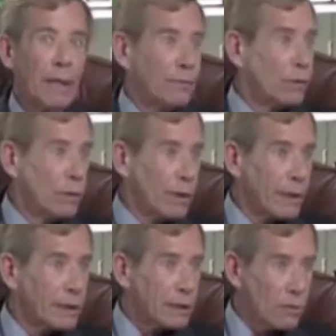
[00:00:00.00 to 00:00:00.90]
if you look
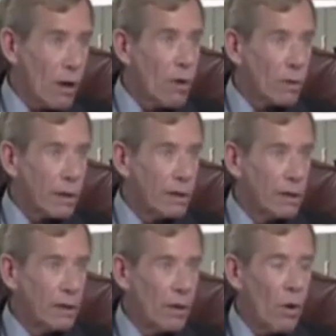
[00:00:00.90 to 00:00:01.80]
at stroke,
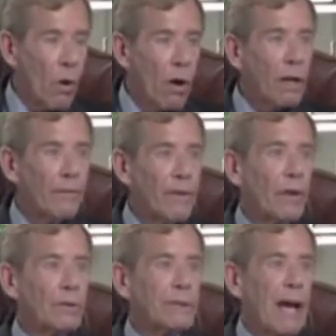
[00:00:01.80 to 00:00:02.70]
all of
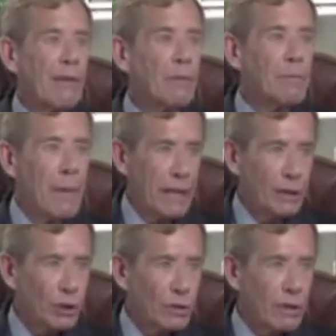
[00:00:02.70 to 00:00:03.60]
those have a
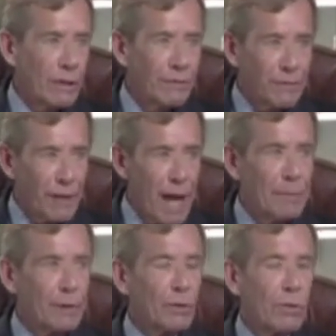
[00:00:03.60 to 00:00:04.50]
major
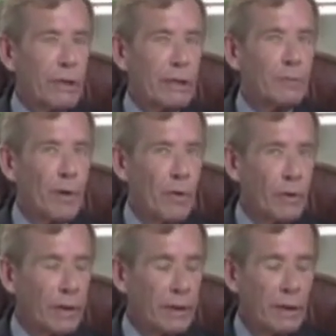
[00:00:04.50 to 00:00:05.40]
inflammatory
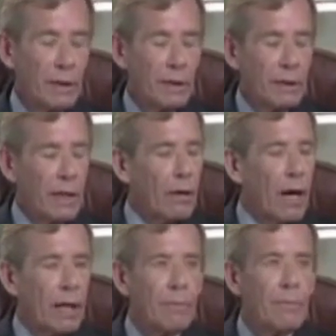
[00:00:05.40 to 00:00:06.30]
component. Now,
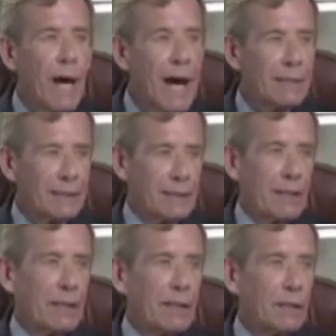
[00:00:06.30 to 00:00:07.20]
I am not
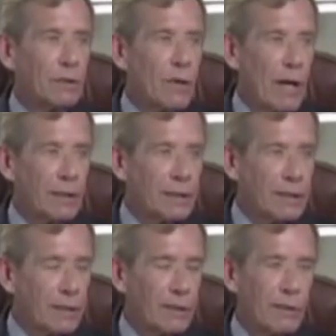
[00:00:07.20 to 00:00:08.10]
sitting here trying to
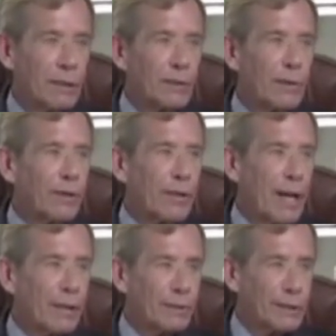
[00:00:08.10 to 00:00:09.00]
tell you that
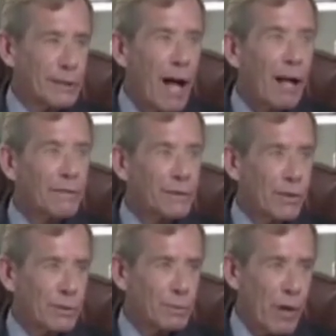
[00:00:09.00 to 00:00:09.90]
glutathione solves
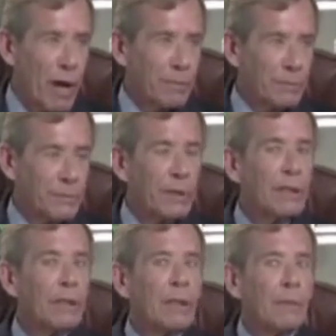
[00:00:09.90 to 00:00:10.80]
those problems,
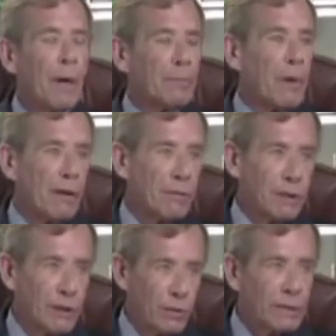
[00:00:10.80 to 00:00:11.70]
but by
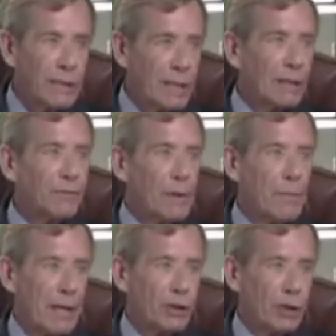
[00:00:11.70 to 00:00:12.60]
reducing
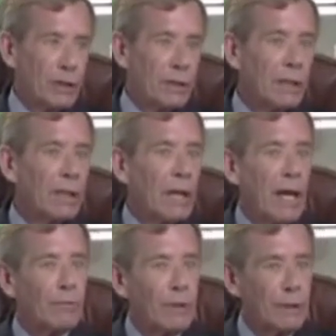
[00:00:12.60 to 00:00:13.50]
inflammation
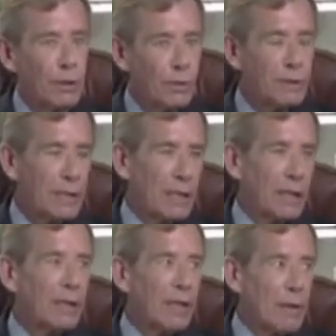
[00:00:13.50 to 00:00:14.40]
and
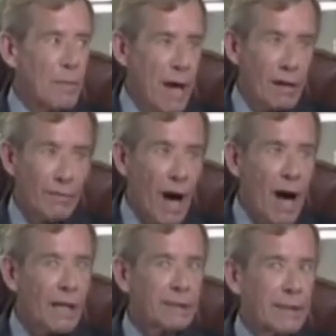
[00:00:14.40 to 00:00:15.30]
reducing the amount of
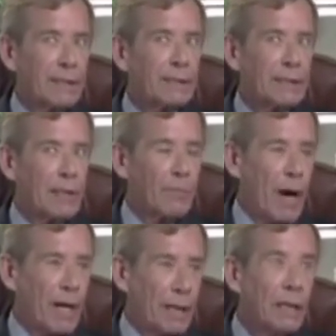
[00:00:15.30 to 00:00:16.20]
oxidants in the
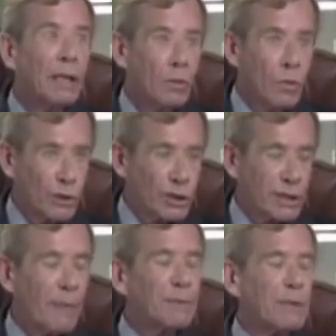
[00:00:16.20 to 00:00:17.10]
body, which
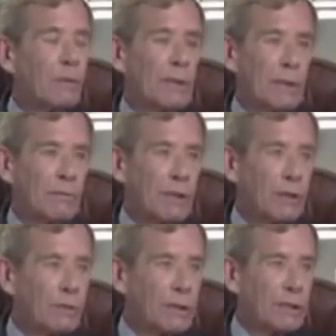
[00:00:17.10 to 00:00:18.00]
subsequently
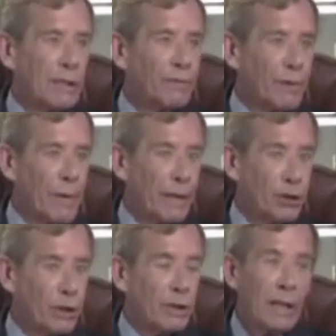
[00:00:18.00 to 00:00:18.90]
reduces
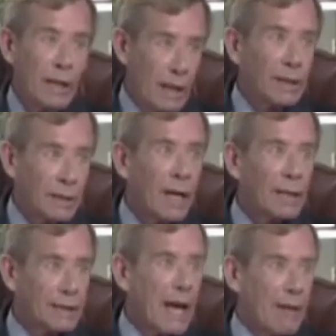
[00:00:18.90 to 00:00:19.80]
inflammation, it
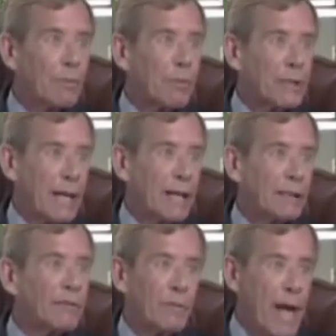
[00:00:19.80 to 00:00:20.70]
does have a
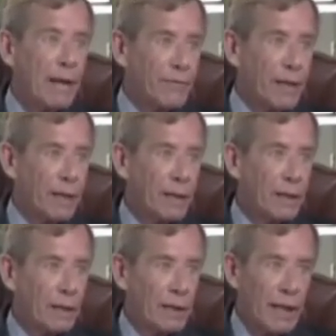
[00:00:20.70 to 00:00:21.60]
protective benefit.
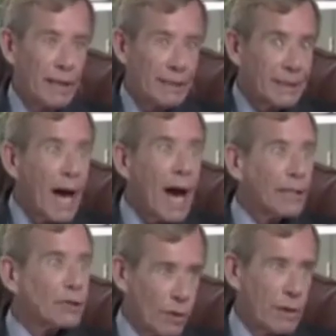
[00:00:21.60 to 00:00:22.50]
It is
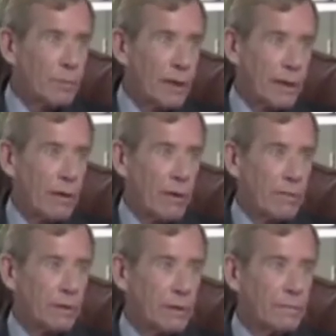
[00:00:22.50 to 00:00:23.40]
not a treatment, however.